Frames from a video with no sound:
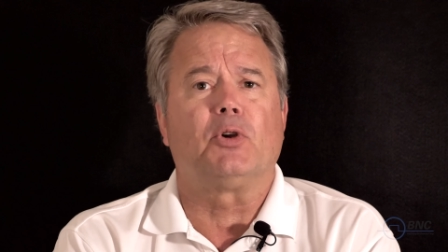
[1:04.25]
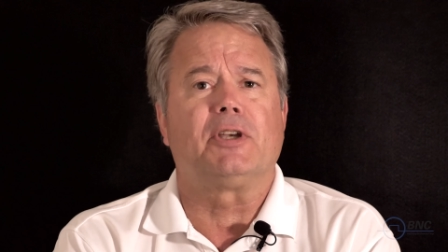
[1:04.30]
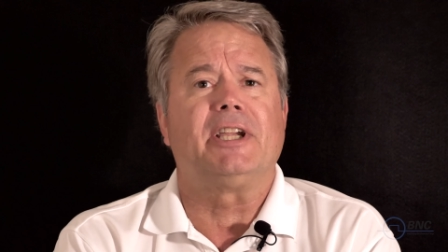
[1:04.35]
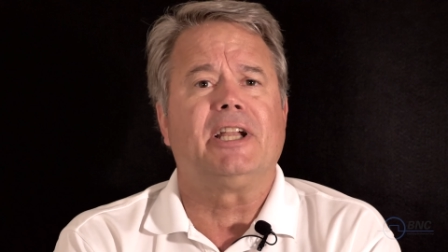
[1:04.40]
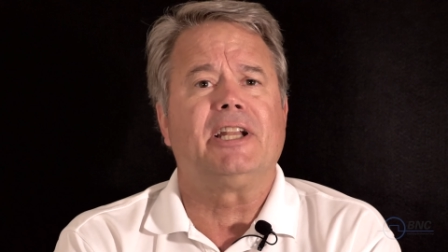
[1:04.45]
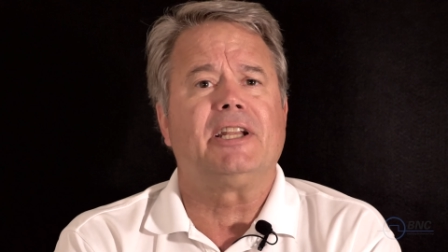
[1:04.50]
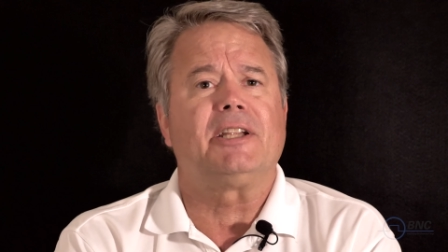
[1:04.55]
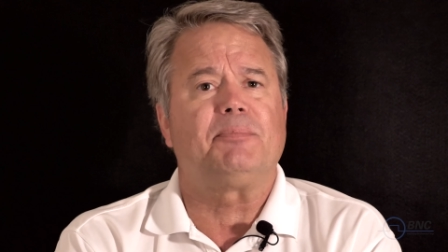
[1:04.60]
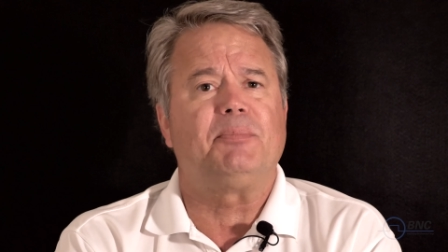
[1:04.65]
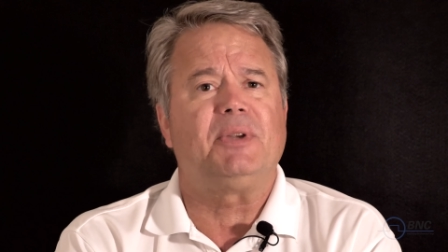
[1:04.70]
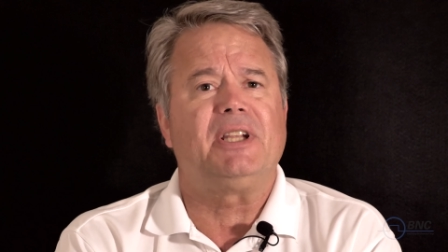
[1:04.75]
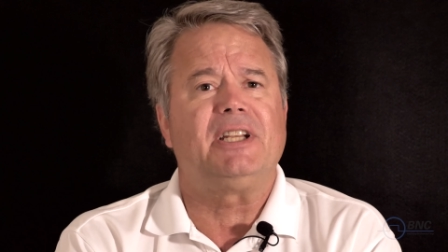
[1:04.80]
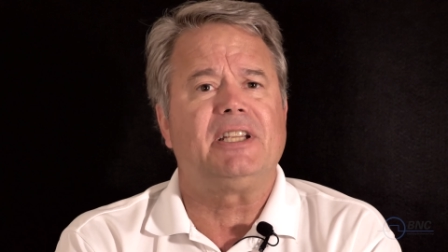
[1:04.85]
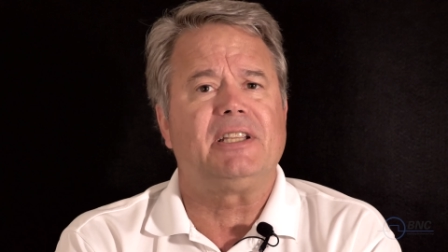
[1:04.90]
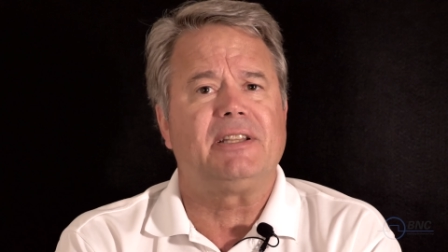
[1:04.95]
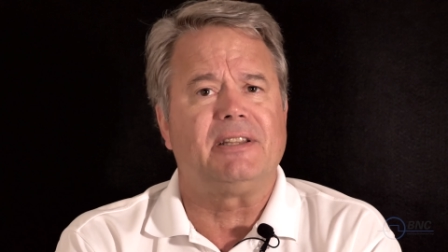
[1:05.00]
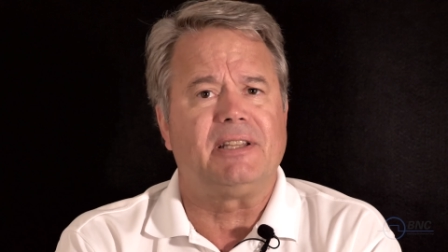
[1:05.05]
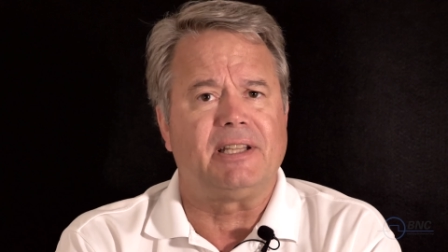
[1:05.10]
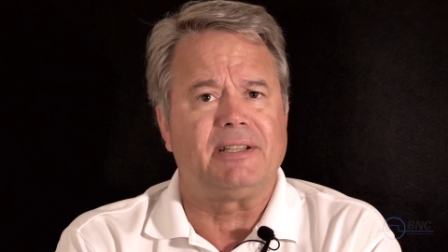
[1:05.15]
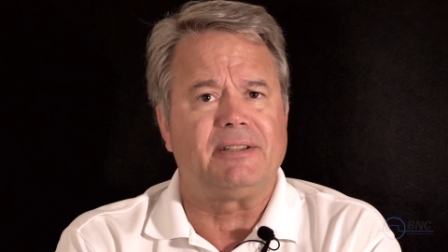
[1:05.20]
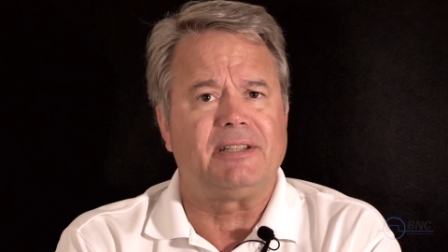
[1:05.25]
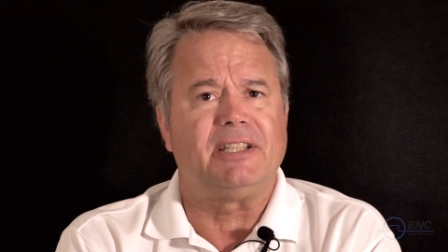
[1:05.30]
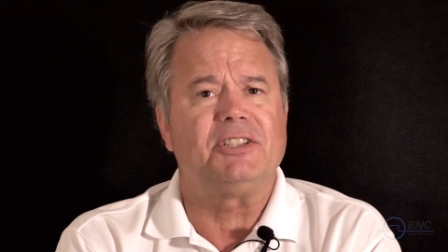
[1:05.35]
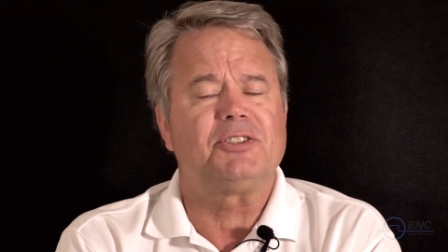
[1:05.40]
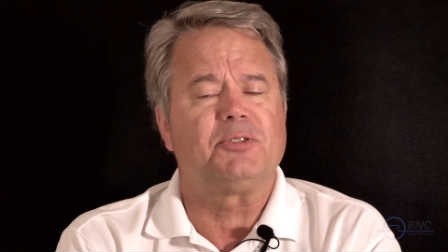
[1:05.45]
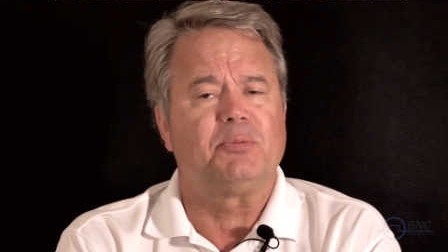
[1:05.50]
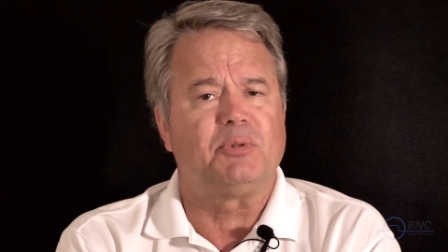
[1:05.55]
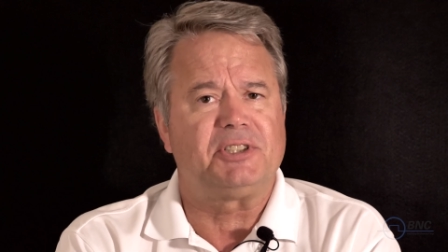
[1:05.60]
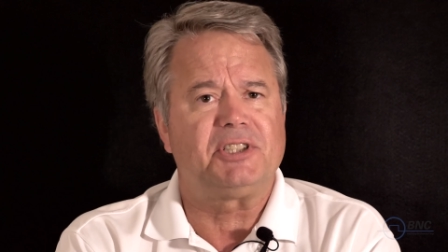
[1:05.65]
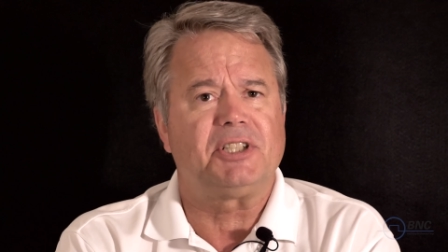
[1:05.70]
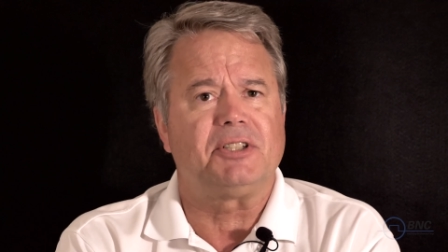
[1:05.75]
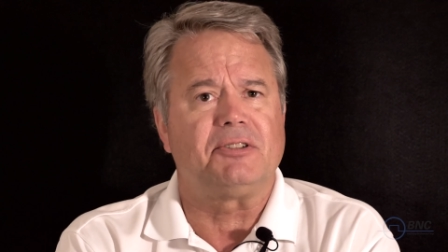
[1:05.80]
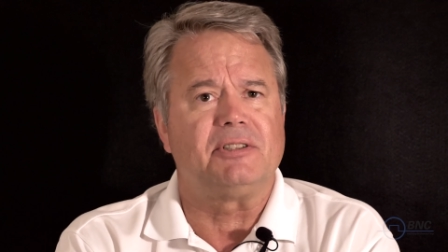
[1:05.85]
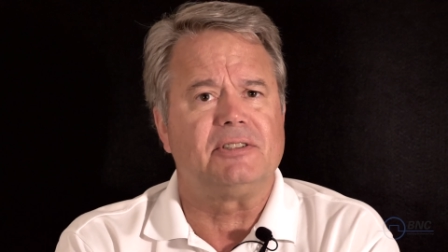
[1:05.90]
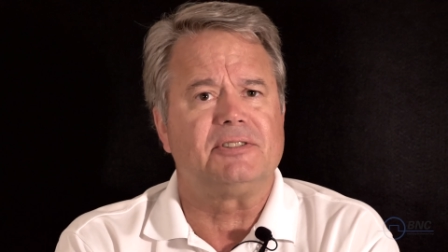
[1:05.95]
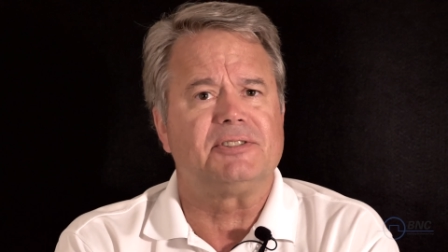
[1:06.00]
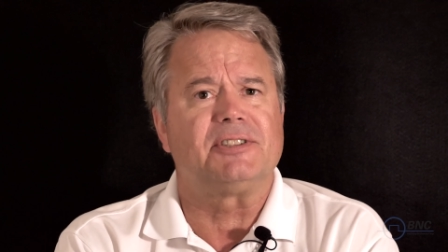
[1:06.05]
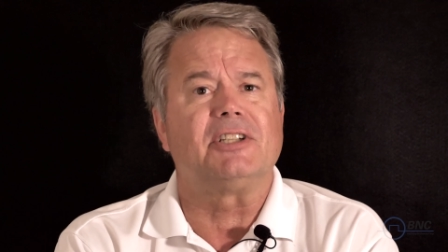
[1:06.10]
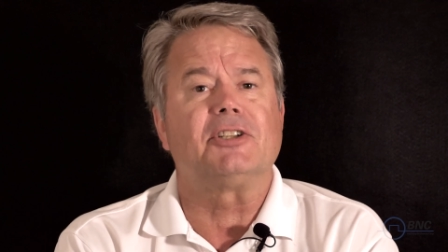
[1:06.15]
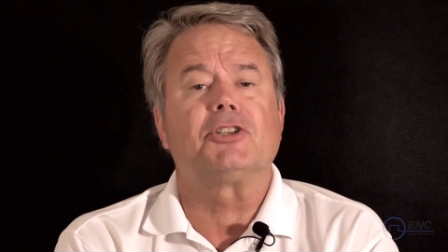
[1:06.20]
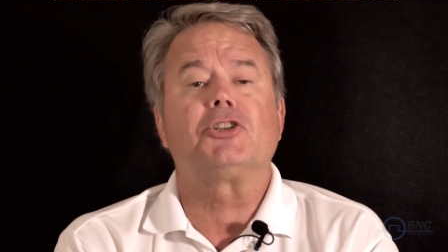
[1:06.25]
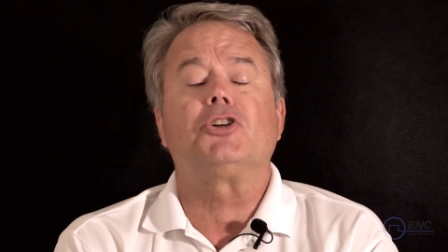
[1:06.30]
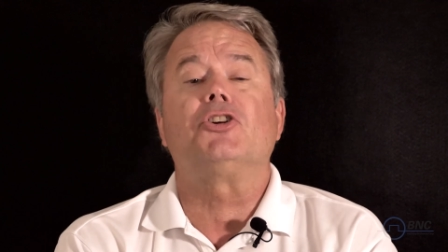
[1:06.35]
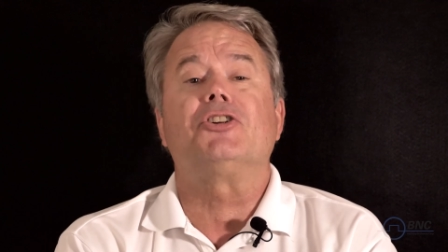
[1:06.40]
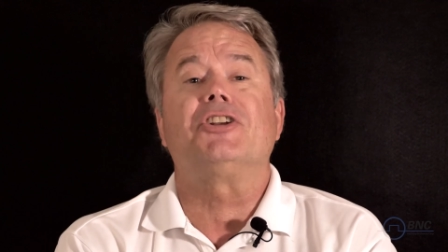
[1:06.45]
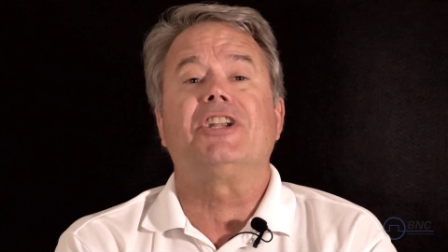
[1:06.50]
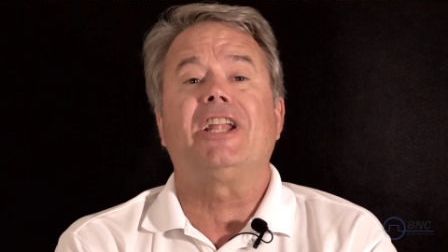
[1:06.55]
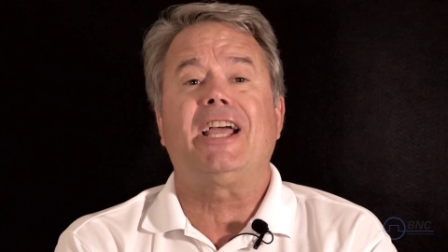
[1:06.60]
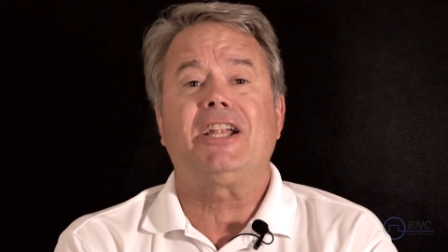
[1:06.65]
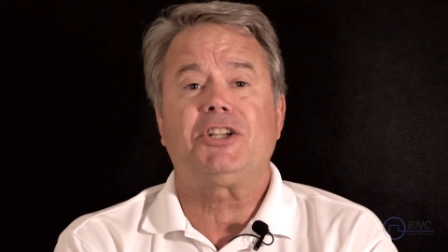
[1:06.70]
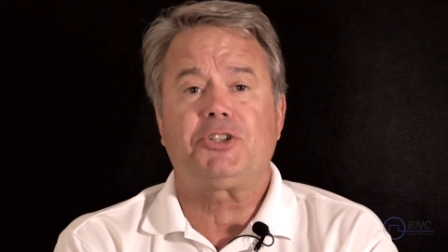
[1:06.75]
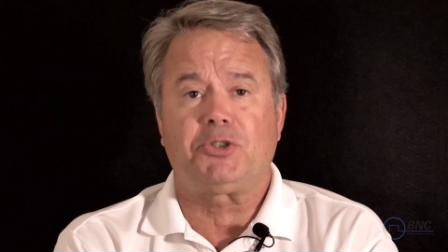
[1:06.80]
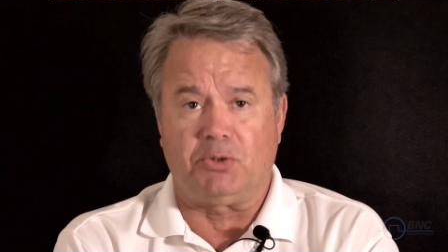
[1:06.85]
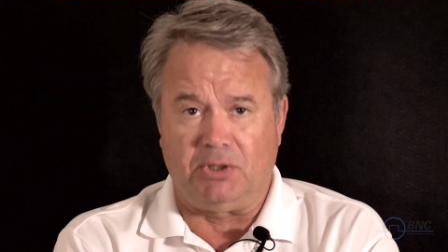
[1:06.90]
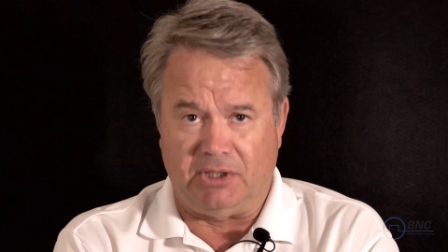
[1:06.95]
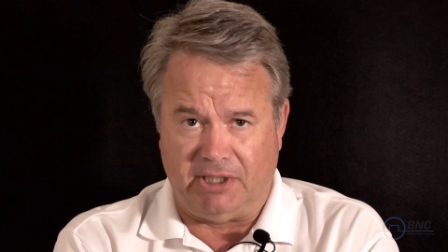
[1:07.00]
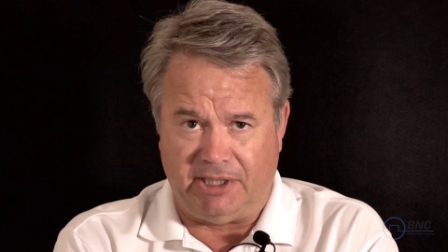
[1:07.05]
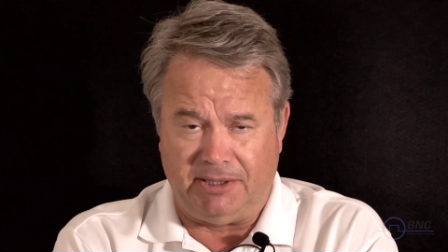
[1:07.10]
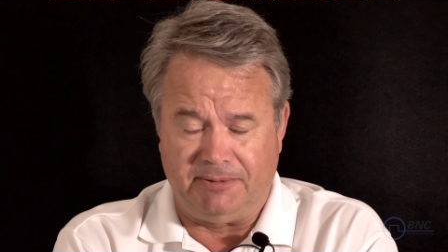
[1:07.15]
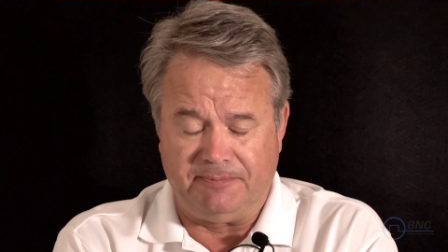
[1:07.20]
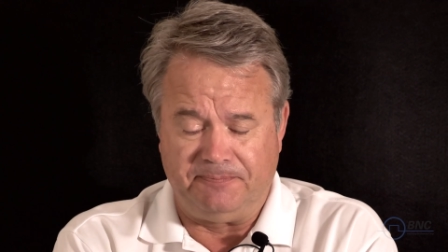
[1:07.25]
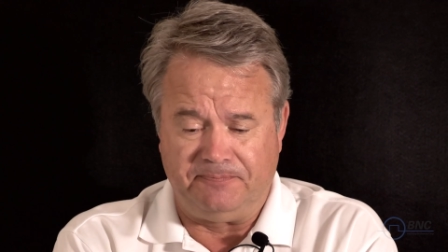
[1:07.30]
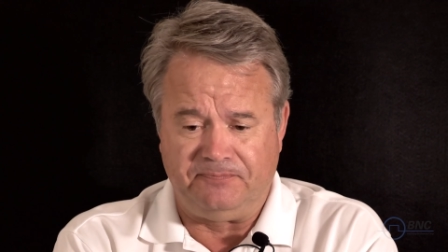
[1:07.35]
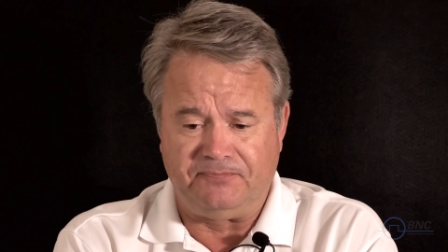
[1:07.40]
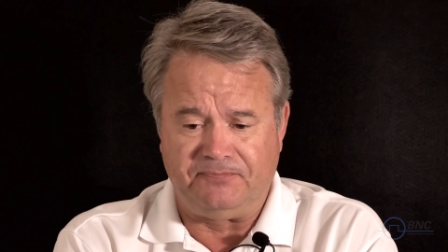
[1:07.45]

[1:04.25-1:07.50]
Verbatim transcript: organic meaning that these are materials that occur naturally